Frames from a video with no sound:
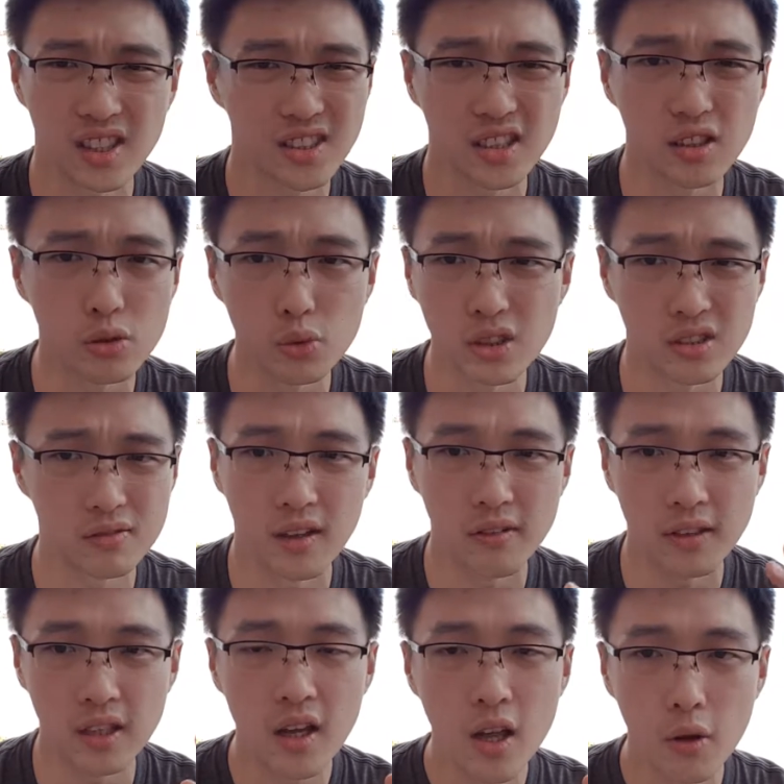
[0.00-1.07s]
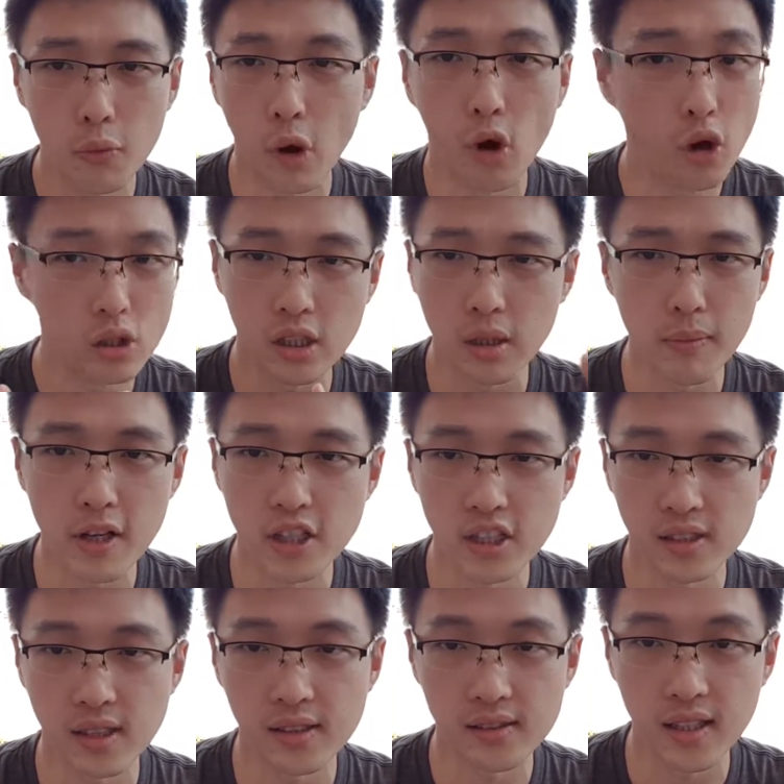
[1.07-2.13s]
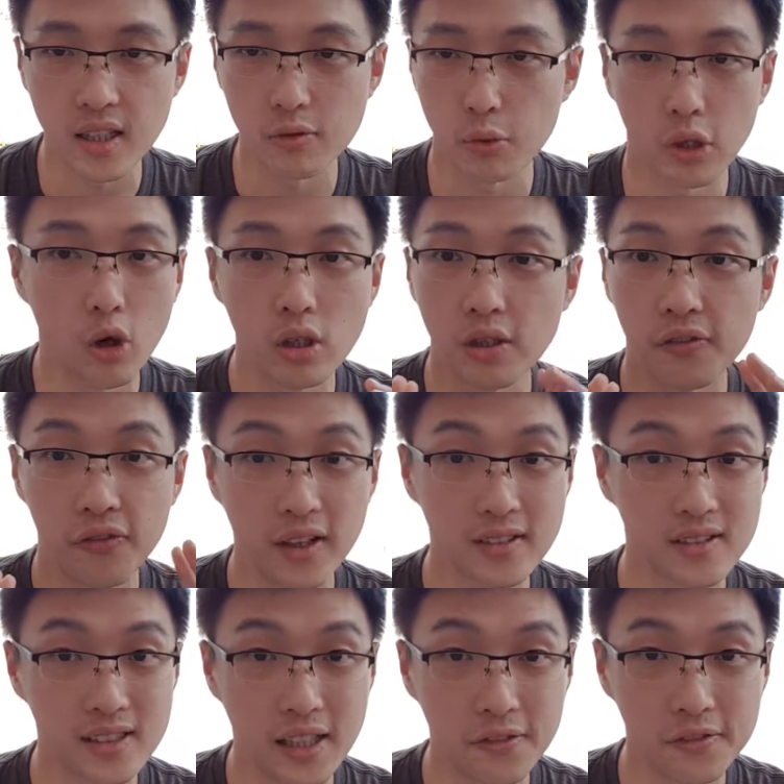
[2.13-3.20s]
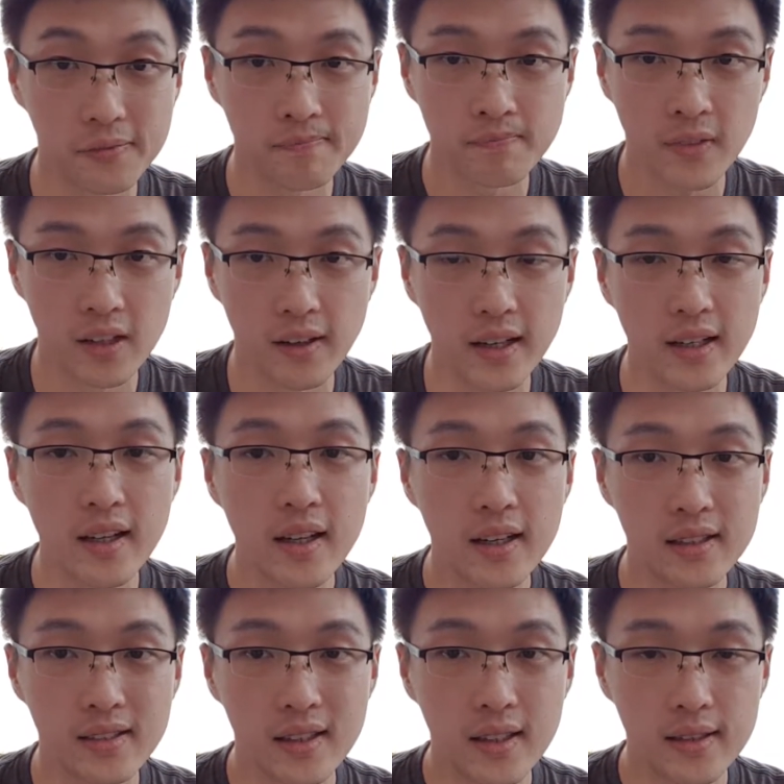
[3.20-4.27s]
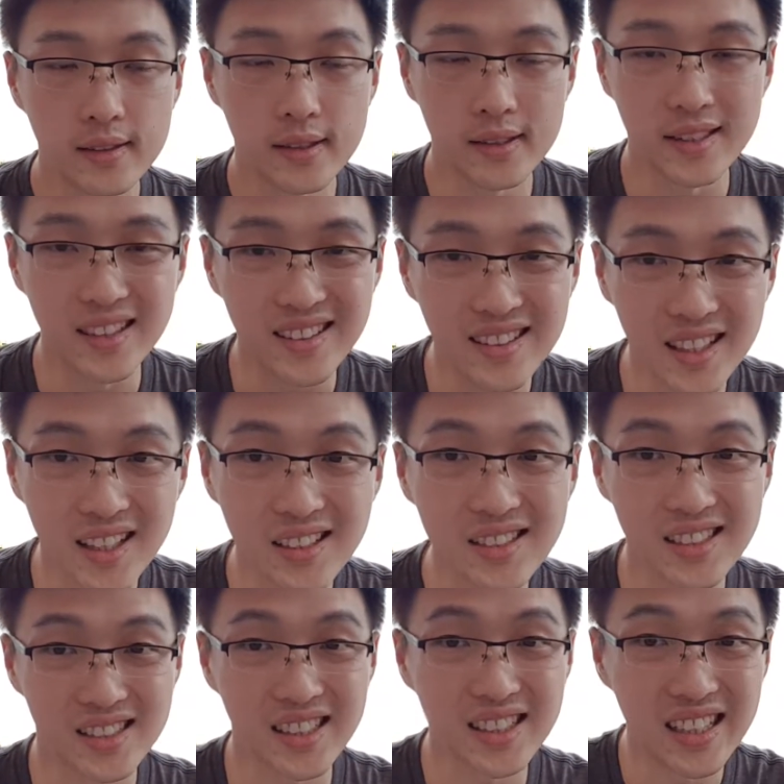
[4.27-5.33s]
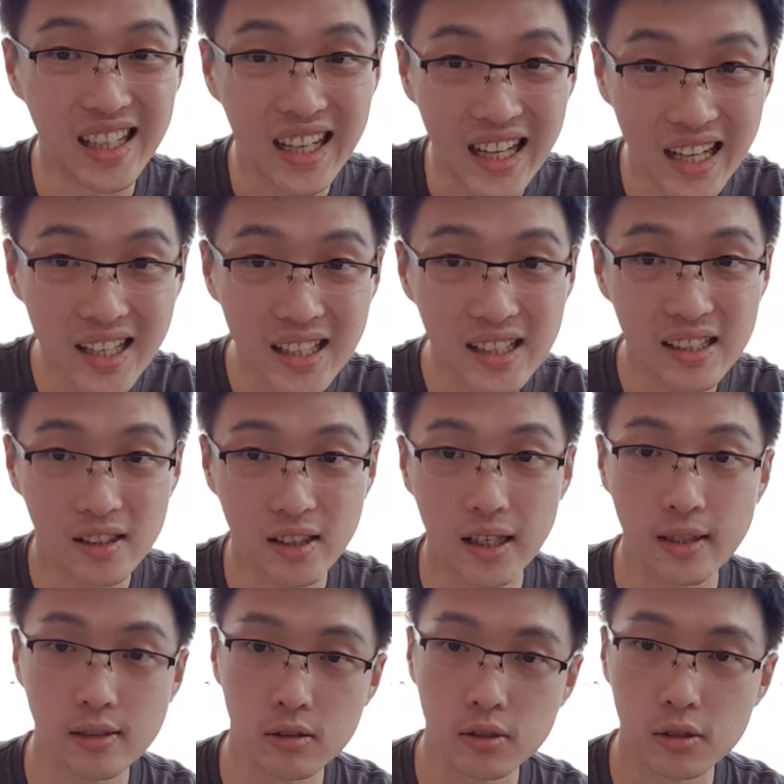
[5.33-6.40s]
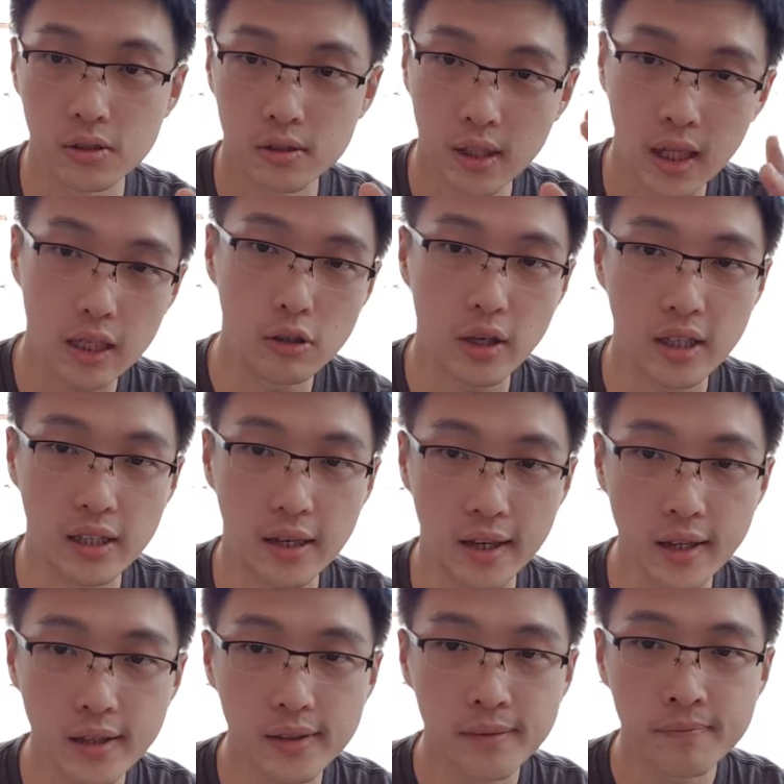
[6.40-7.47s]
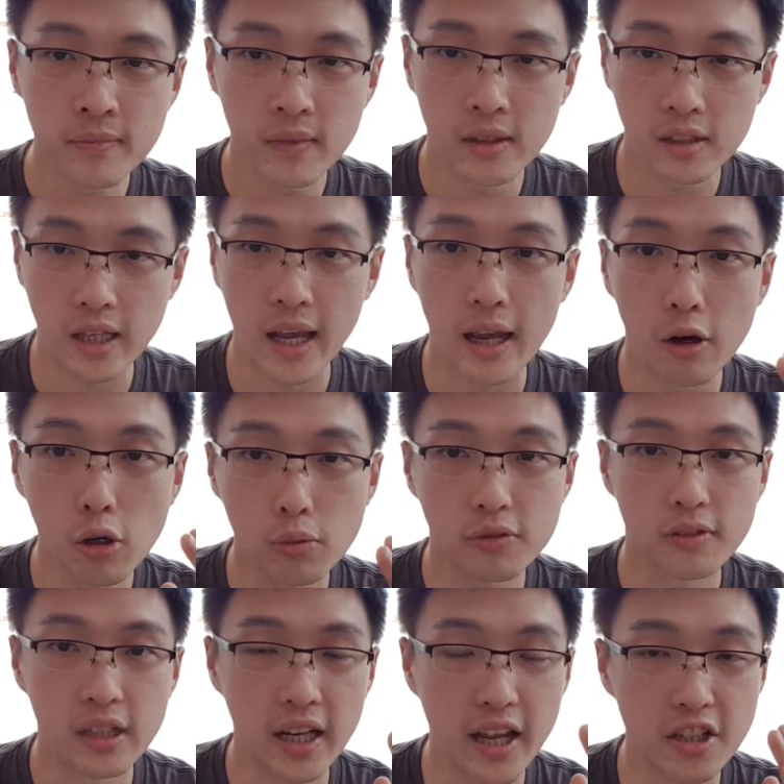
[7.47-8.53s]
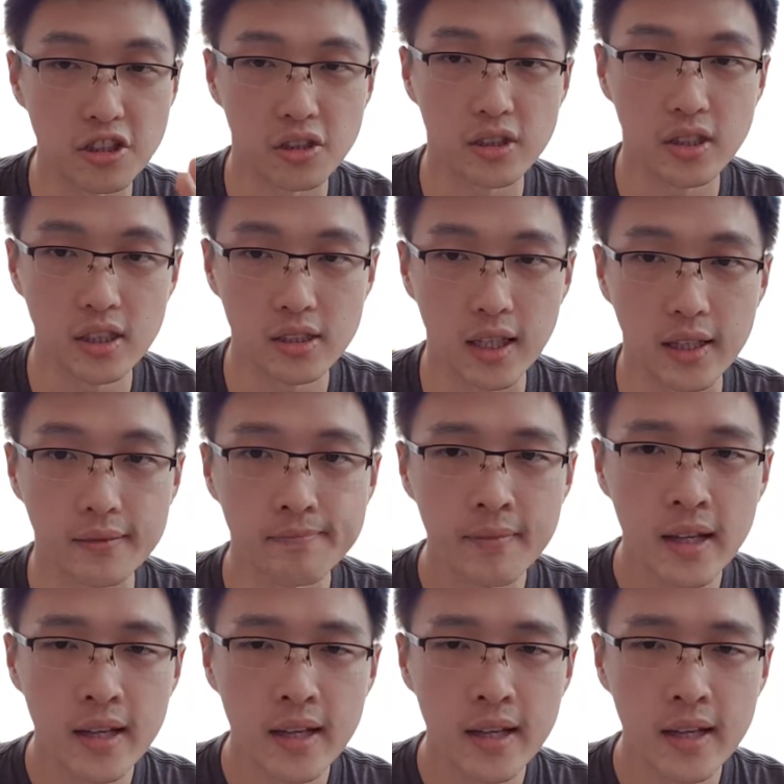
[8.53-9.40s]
600 words, with all the images and things, with all the fun stuff. Alright, the details is in the link. Okay, so take a look at the link. Yeah, I hope you really enjoy this, and